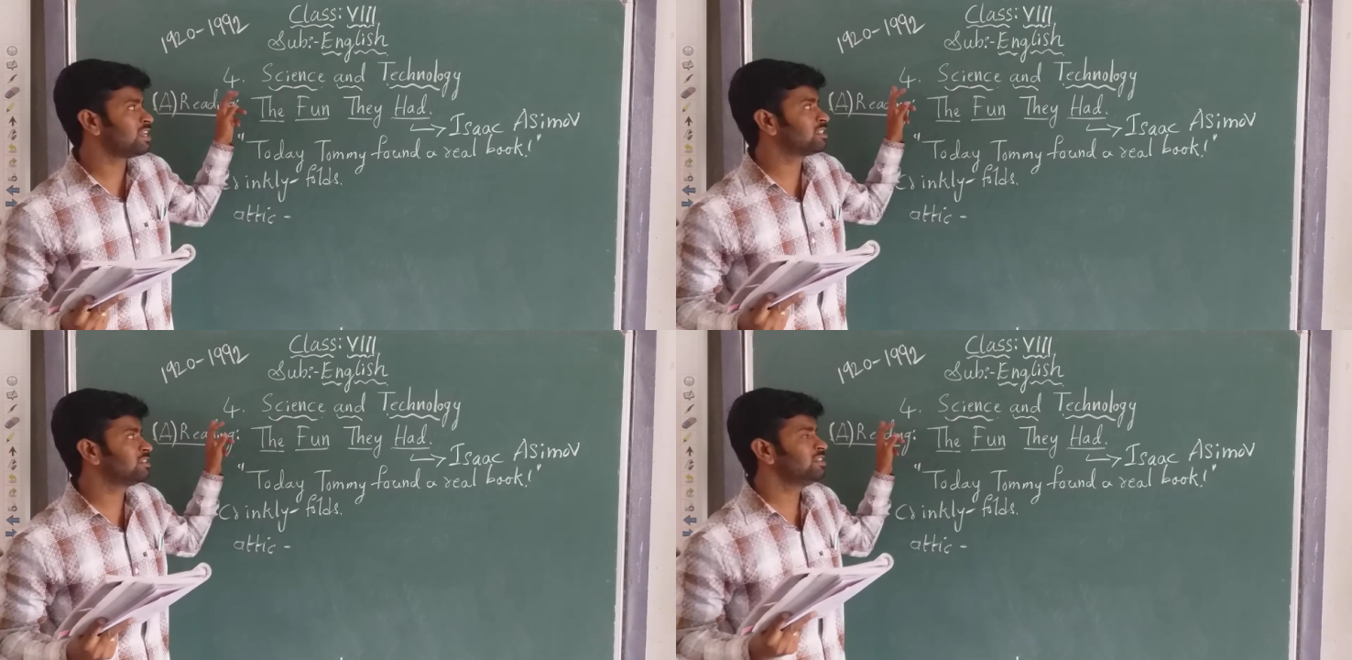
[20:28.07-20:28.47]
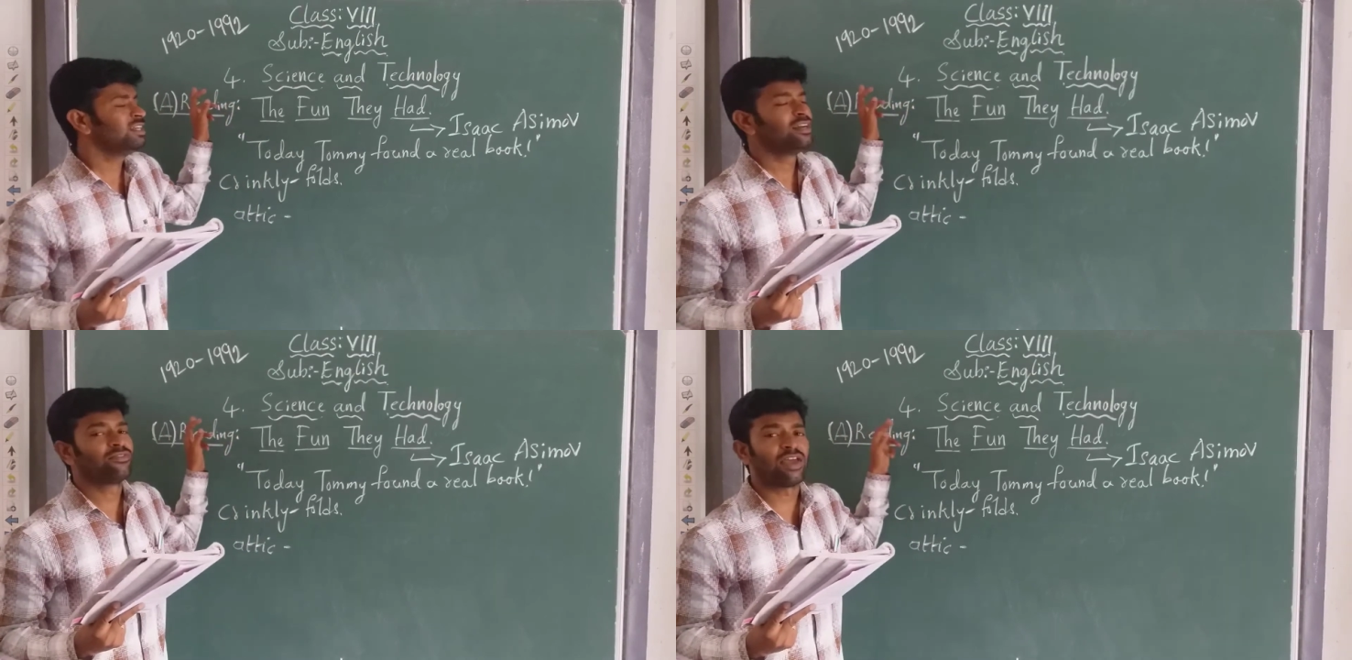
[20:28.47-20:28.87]
He is
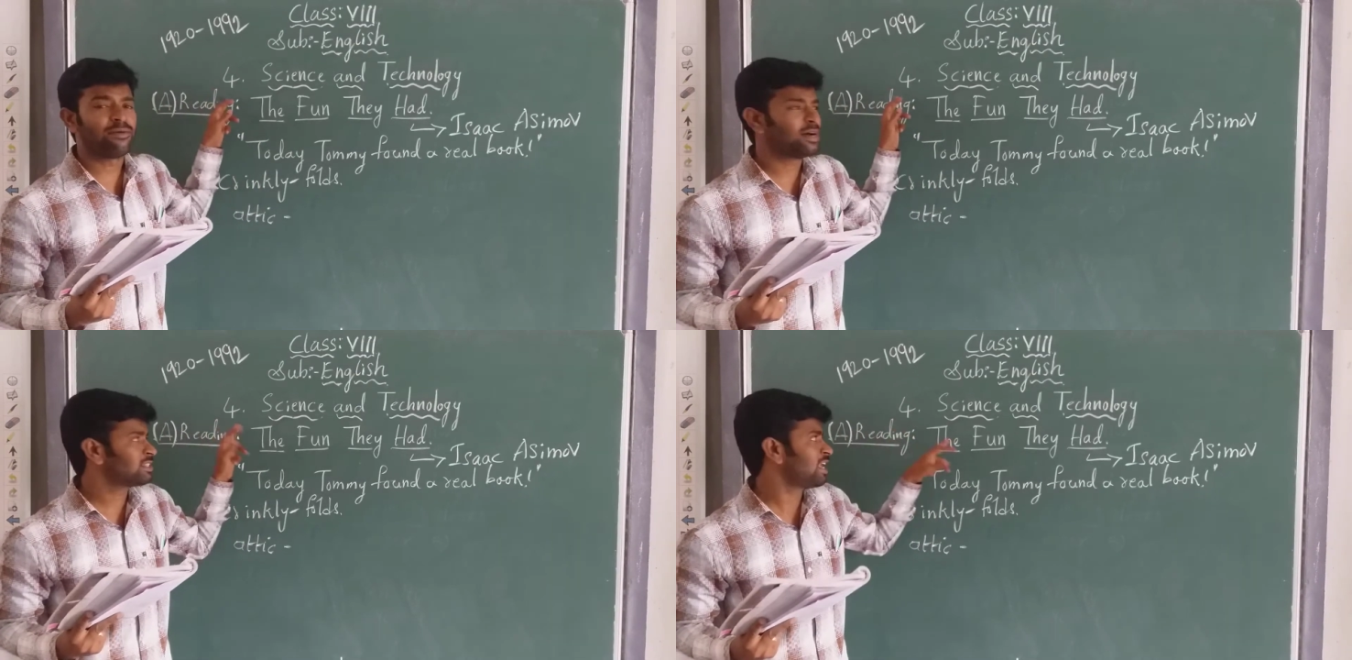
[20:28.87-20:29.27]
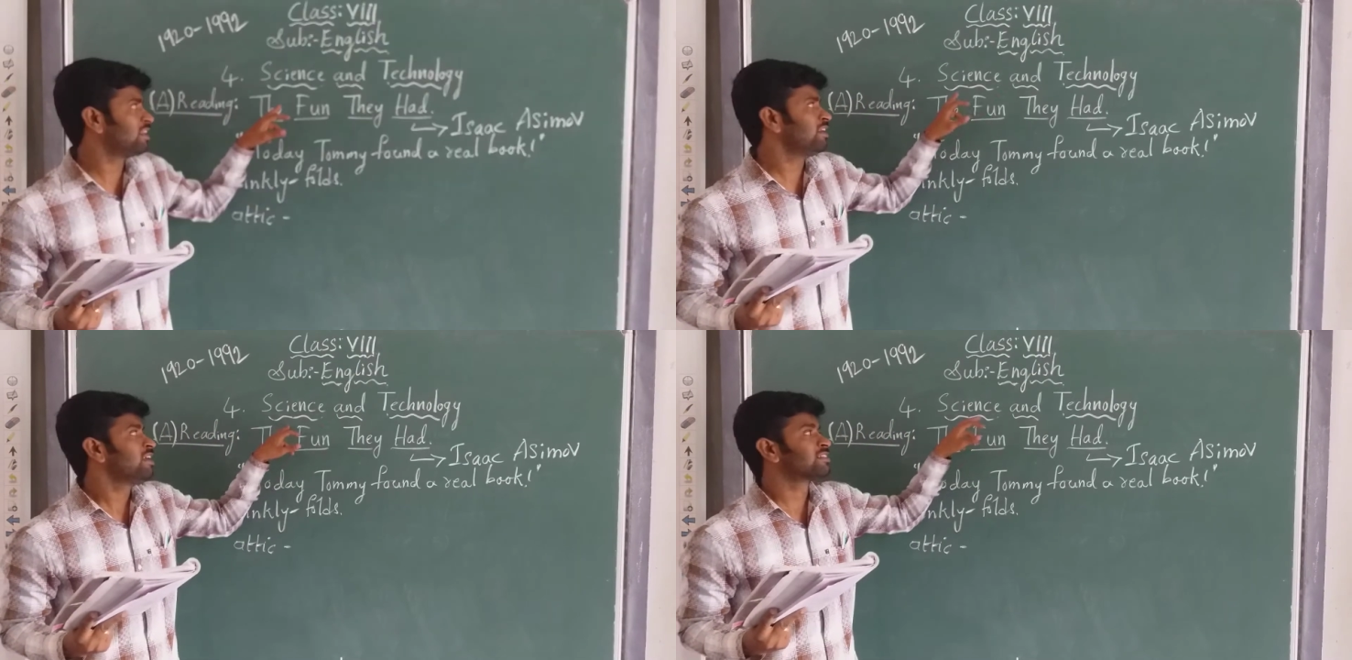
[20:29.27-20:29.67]
famous
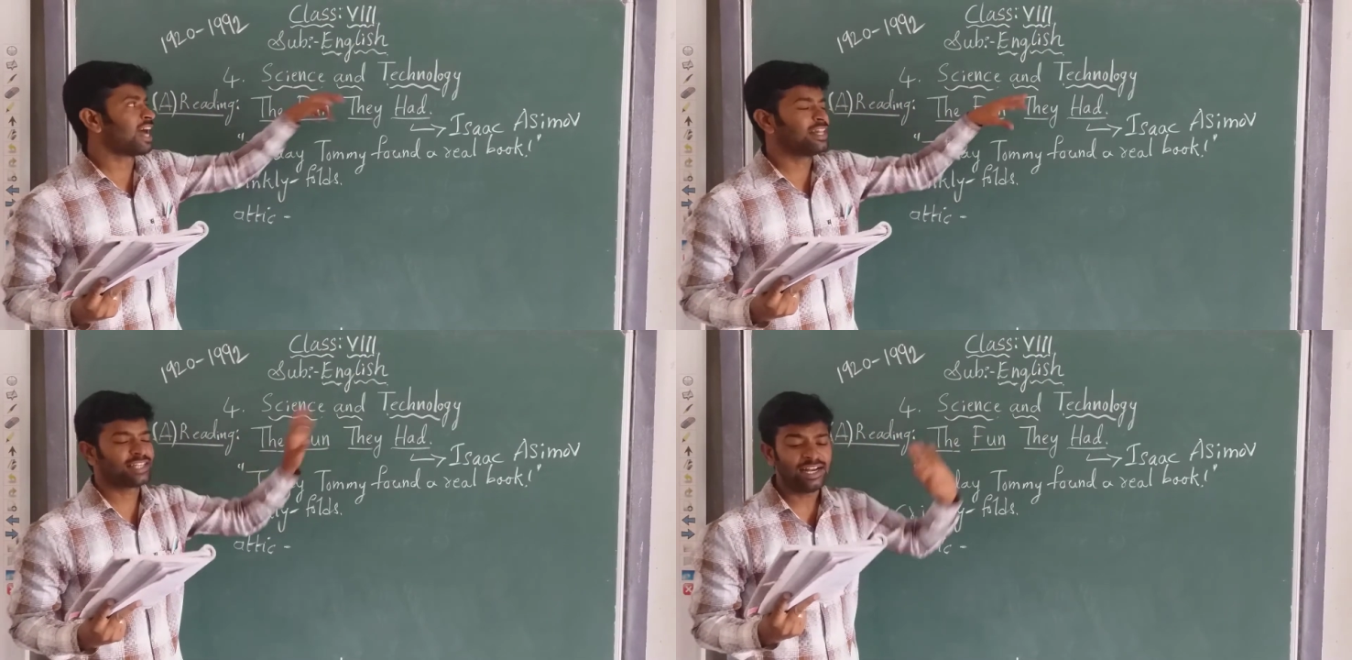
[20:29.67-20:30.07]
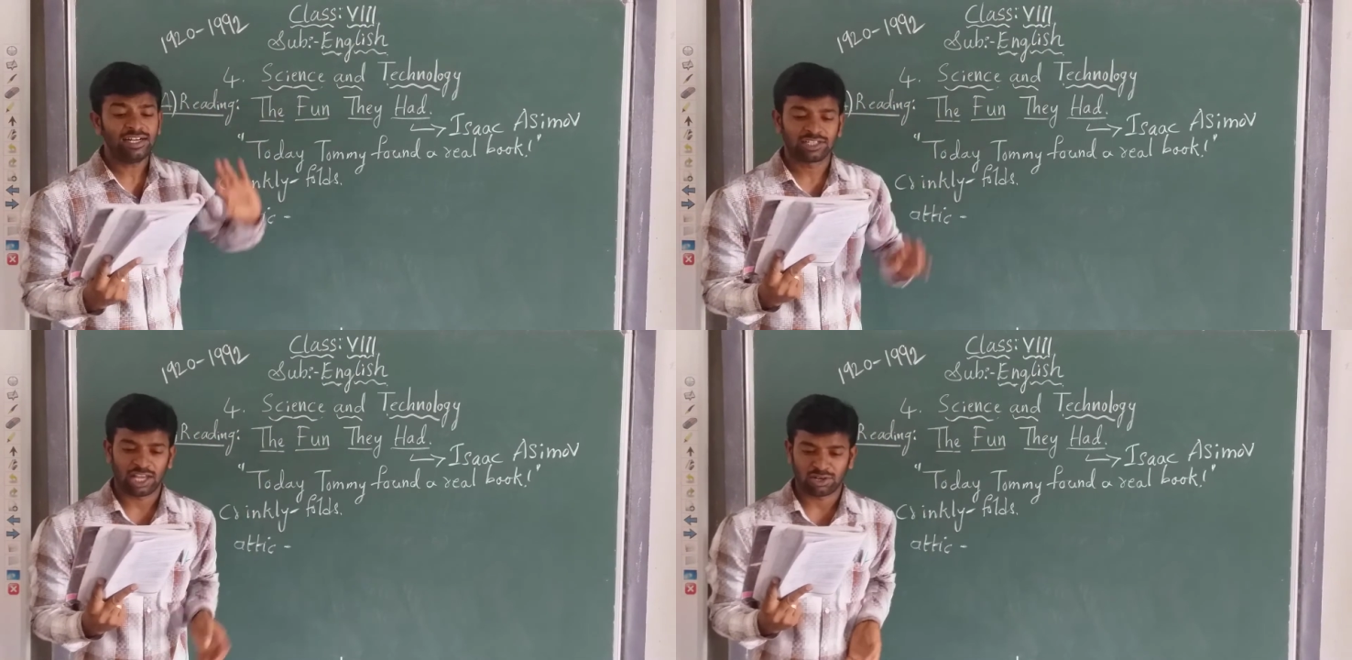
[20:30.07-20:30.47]
in science
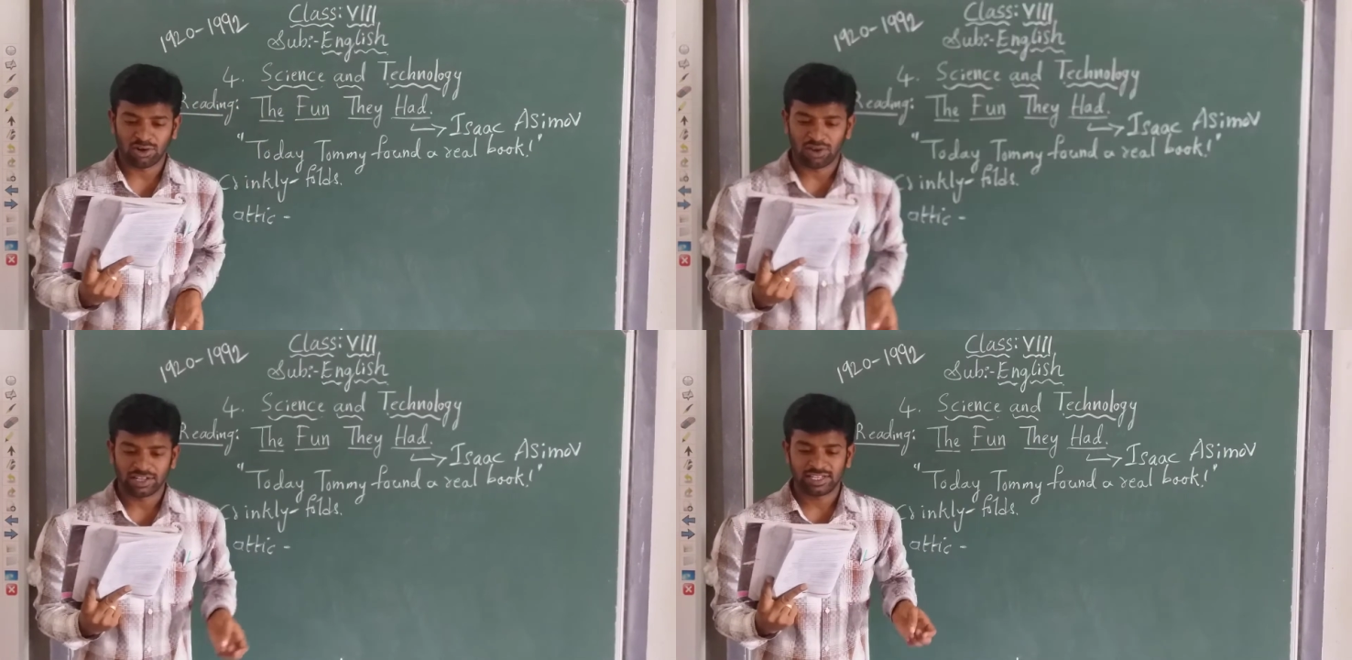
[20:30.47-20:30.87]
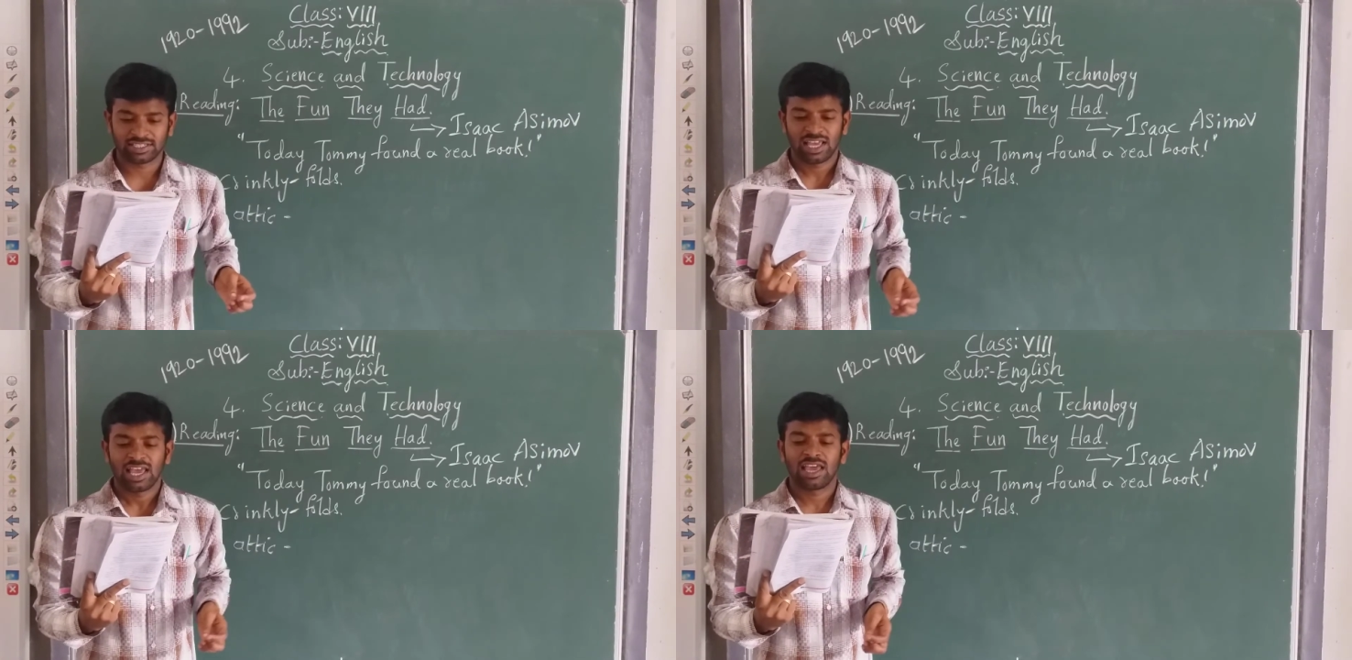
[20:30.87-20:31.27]
and technologies.